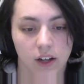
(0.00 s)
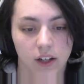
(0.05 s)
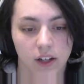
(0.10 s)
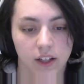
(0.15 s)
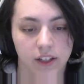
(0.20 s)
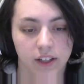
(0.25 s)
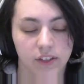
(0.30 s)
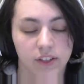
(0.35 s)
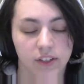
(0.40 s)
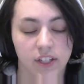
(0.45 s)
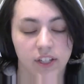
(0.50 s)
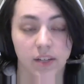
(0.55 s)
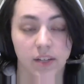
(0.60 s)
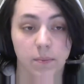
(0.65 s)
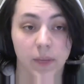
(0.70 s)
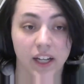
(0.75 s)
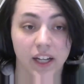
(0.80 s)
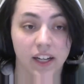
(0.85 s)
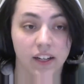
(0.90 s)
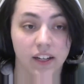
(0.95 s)
He
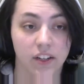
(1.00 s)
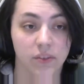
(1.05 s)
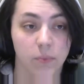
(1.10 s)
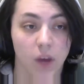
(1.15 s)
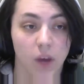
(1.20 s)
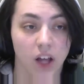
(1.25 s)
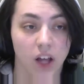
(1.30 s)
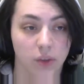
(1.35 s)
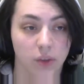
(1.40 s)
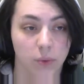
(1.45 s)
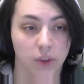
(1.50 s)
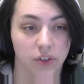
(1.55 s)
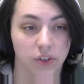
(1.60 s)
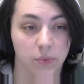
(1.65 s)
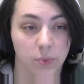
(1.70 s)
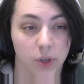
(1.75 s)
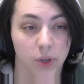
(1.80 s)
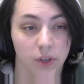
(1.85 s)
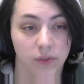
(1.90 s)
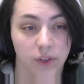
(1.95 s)
admitted his model
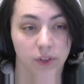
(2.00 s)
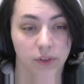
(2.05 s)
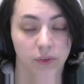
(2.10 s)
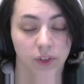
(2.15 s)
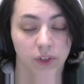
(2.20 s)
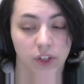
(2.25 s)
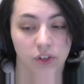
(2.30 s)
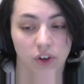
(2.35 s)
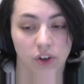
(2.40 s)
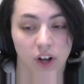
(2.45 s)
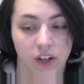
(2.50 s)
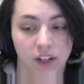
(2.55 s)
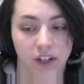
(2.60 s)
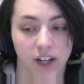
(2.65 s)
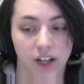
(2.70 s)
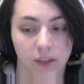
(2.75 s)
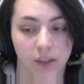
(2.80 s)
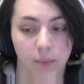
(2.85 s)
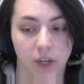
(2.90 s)
wasn't perfect for the Tron deck,